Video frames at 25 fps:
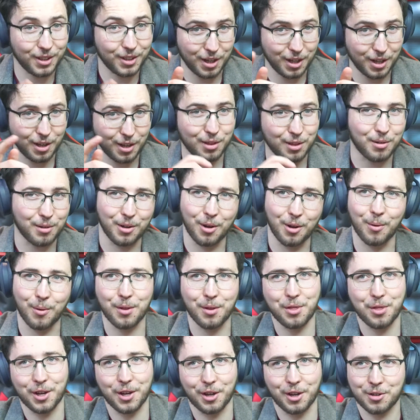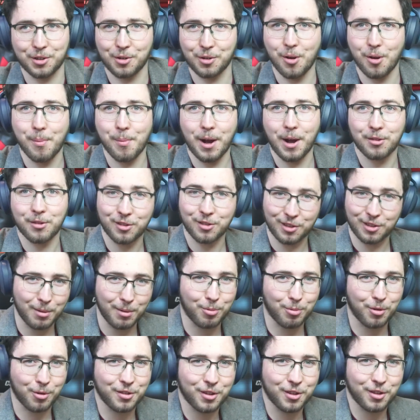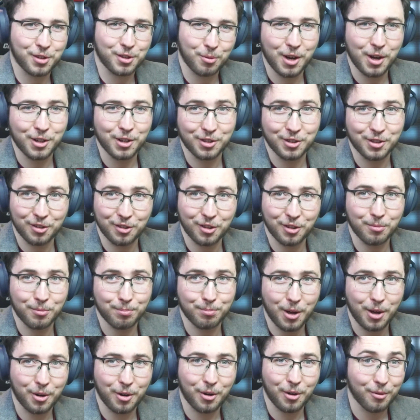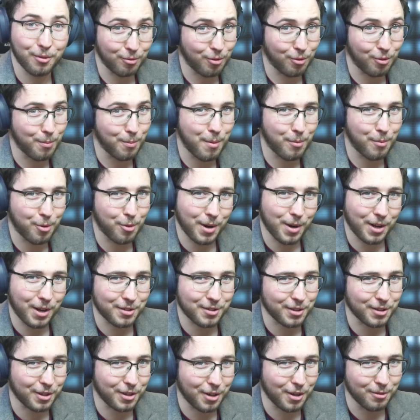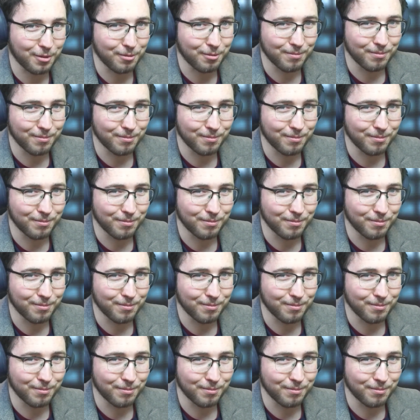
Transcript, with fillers: Keith, you know a thing or two about slippery situations and butter. Remember Mexico?